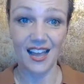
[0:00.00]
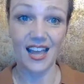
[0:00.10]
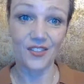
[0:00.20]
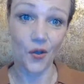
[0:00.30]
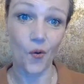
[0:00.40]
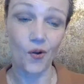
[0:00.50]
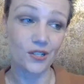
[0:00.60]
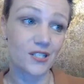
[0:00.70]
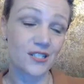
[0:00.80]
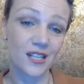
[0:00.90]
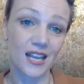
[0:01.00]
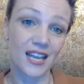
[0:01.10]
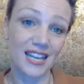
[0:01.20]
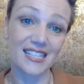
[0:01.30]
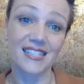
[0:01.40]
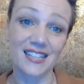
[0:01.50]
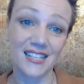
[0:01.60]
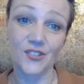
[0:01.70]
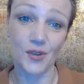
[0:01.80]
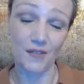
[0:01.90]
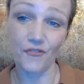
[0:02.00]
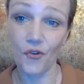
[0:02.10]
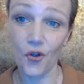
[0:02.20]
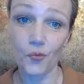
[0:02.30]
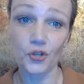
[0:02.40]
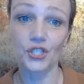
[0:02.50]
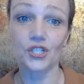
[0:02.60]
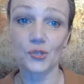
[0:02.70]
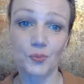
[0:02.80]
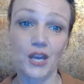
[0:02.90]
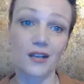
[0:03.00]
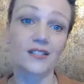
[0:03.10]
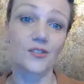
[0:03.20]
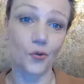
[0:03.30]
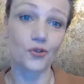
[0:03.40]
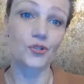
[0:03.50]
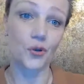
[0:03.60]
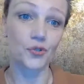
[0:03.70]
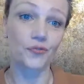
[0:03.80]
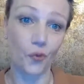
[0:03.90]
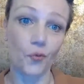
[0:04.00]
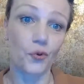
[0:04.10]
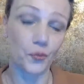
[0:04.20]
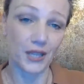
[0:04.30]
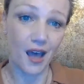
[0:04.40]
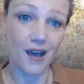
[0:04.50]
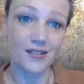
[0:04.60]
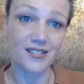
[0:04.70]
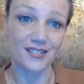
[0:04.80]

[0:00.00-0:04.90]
And a horse isn't necessarily forward just because the horse goes forward when asked.